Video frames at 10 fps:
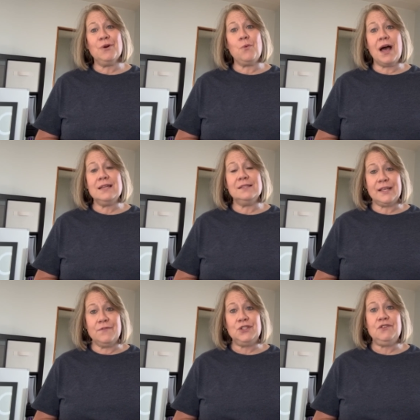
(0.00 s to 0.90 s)
oh one,
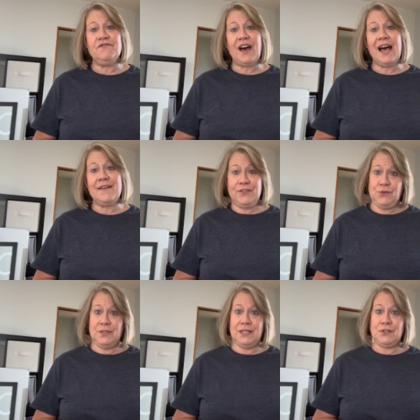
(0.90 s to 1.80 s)
seven two five,
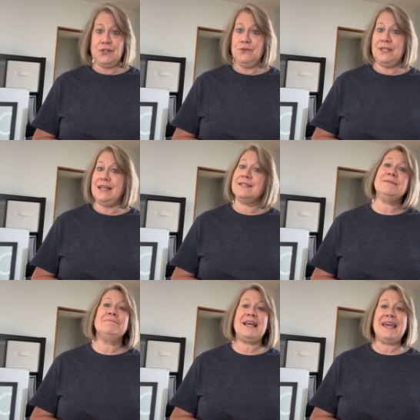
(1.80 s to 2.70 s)
two six two
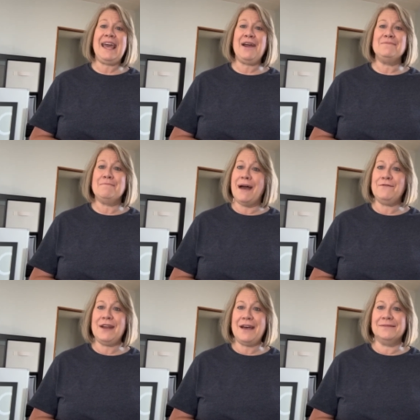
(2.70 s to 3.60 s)
six. Take care. Bye
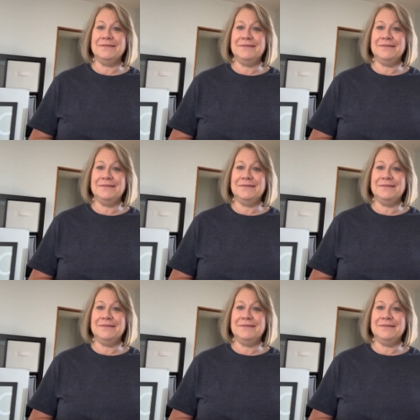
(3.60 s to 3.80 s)
for now.